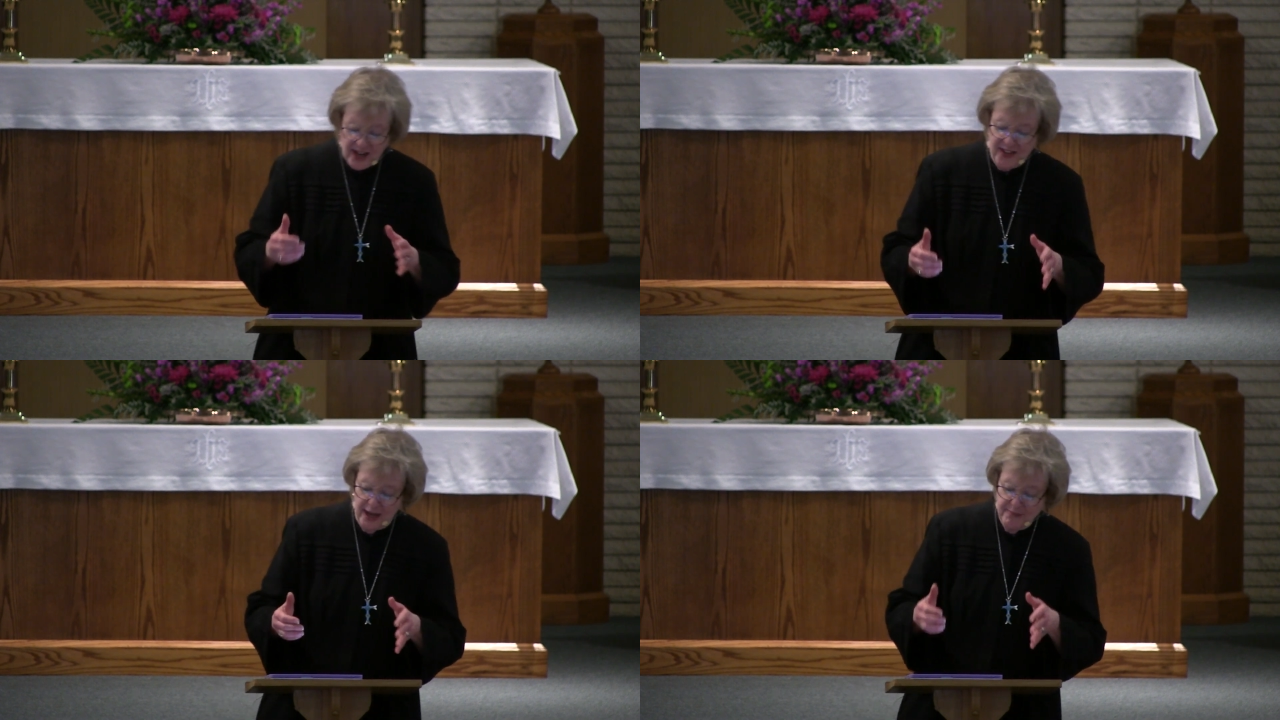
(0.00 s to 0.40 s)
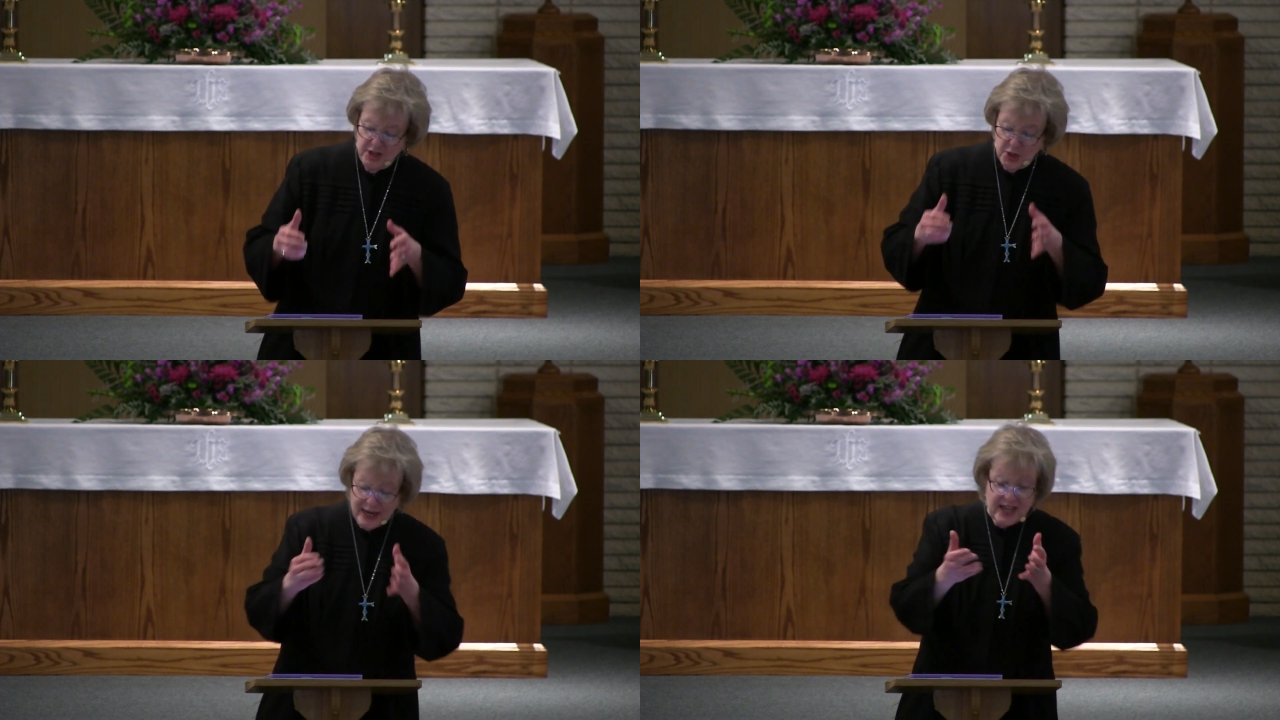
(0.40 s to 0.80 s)
Um,
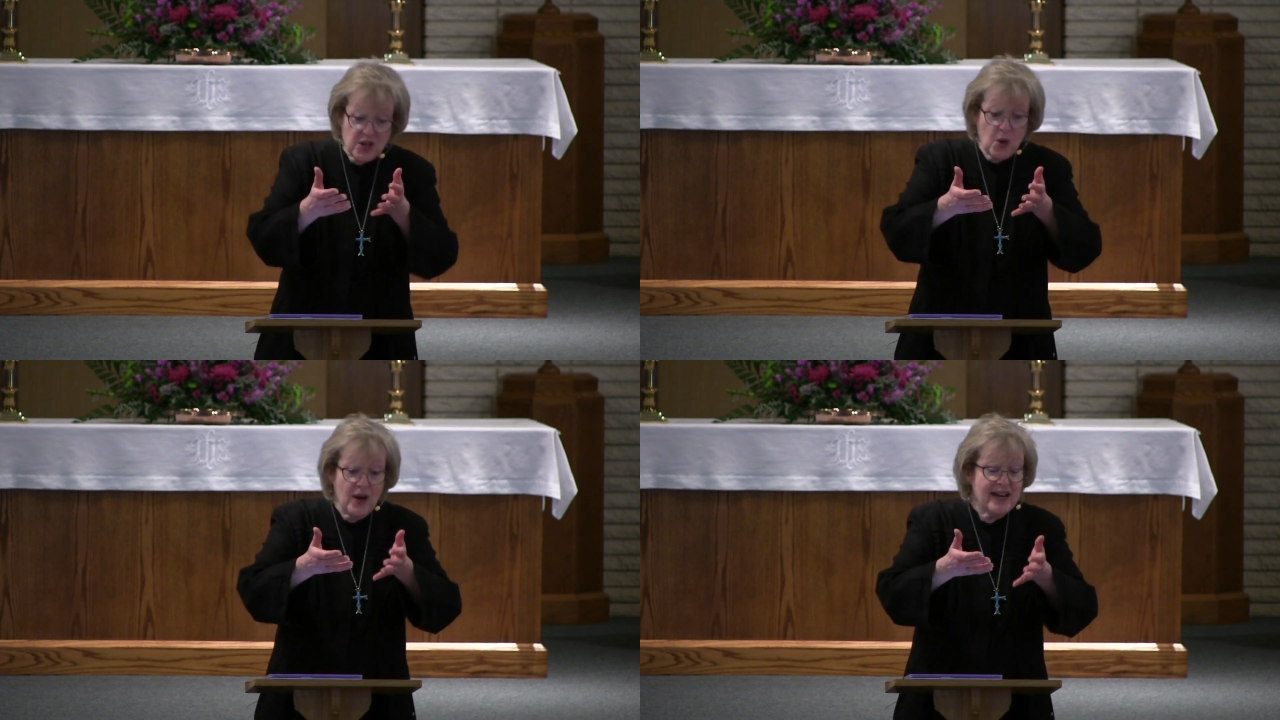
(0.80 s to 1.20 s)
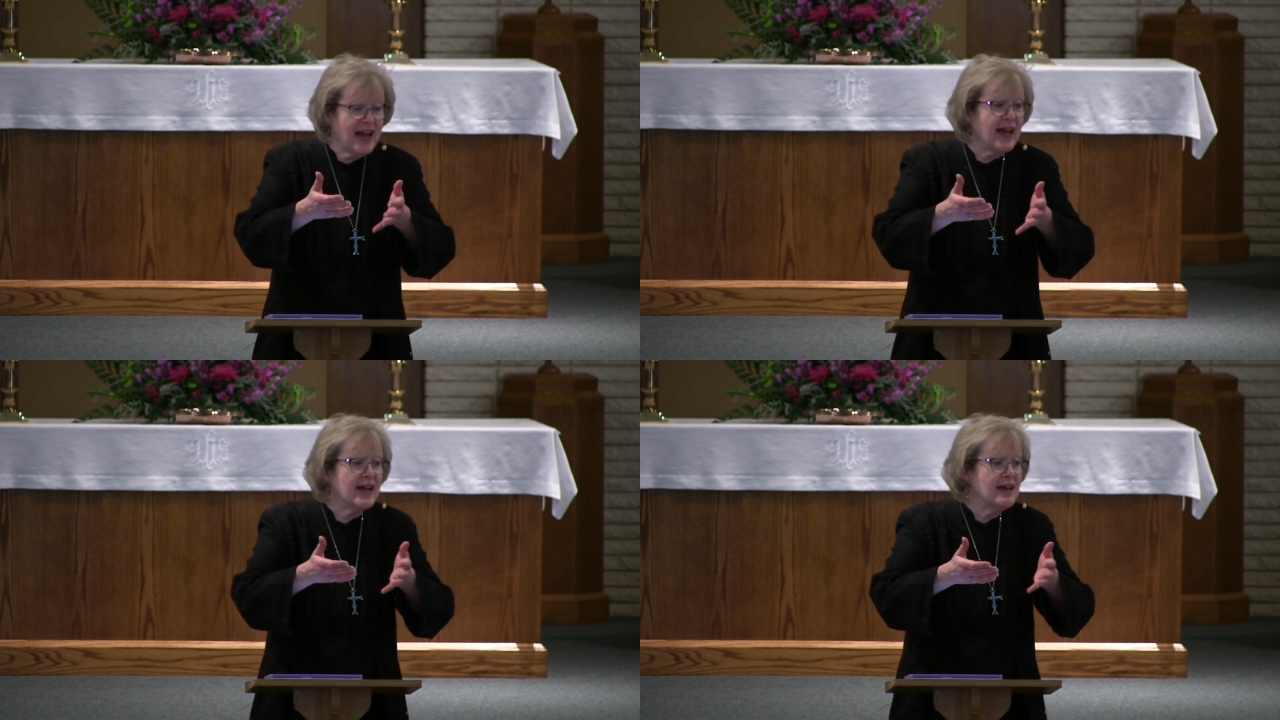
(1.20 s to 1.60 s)
the Greek
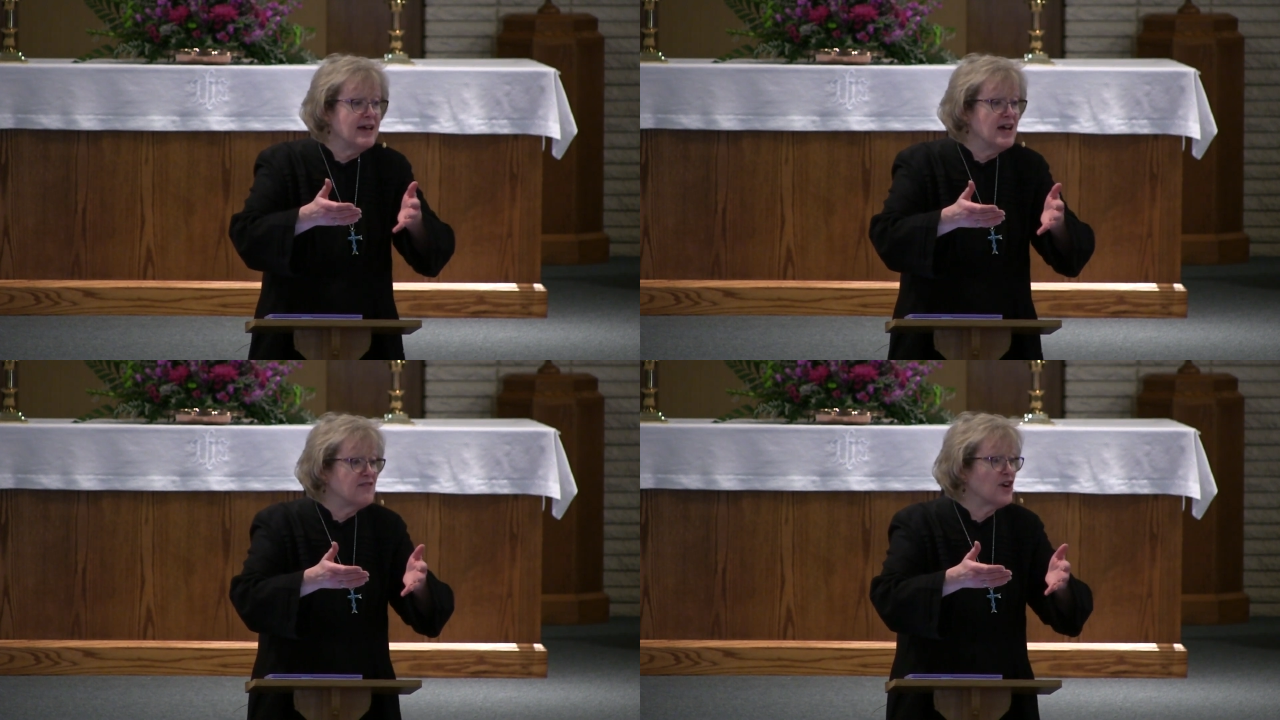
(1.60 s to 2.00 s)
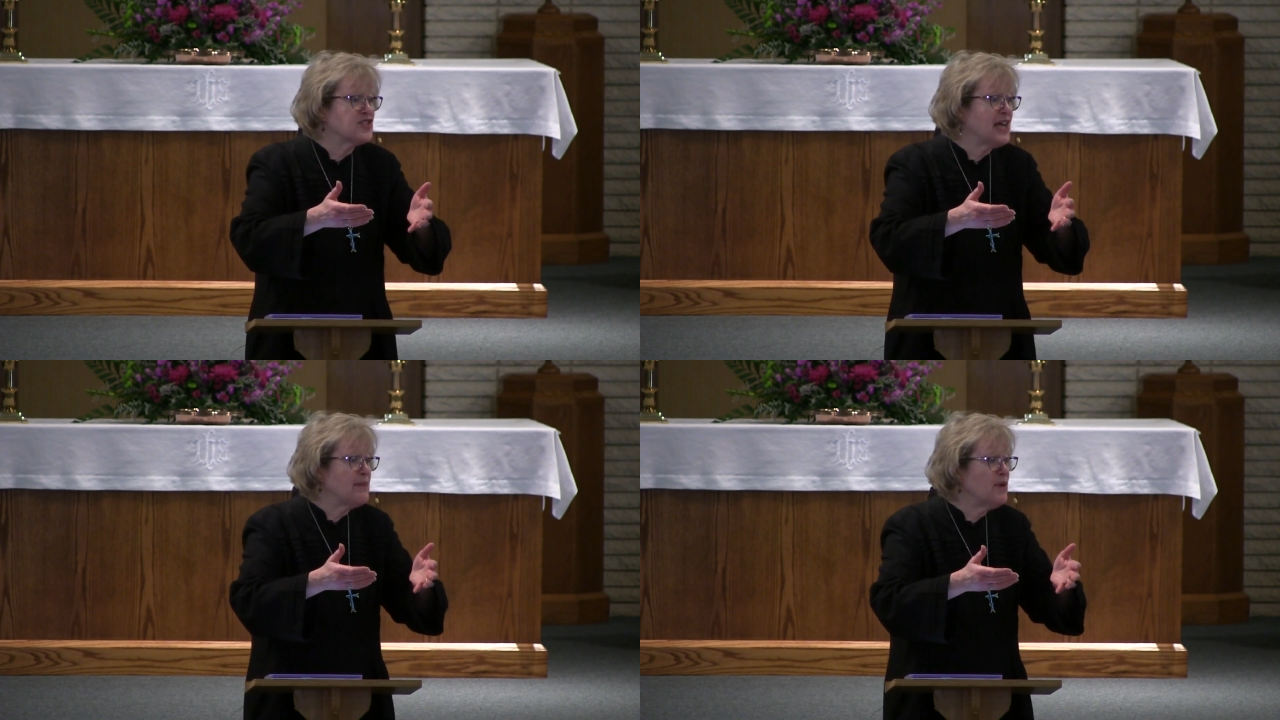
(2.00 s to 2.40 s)
koine, for
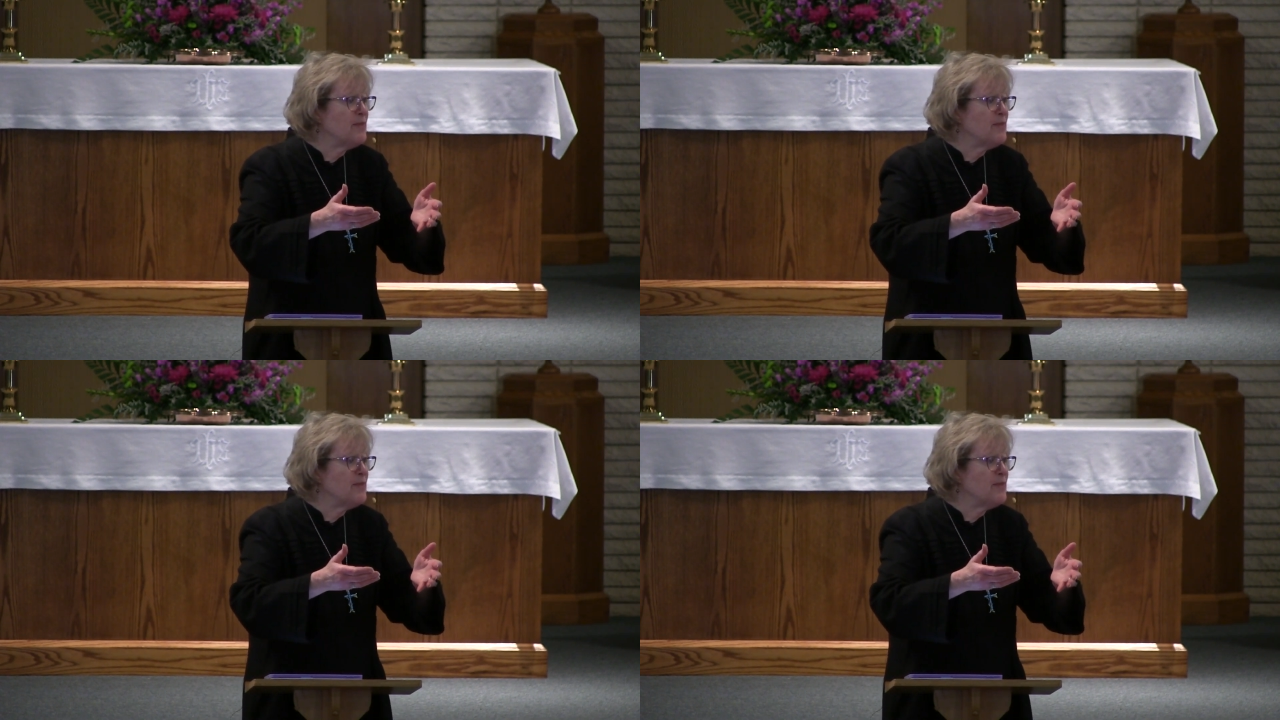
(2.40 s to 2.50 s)
example,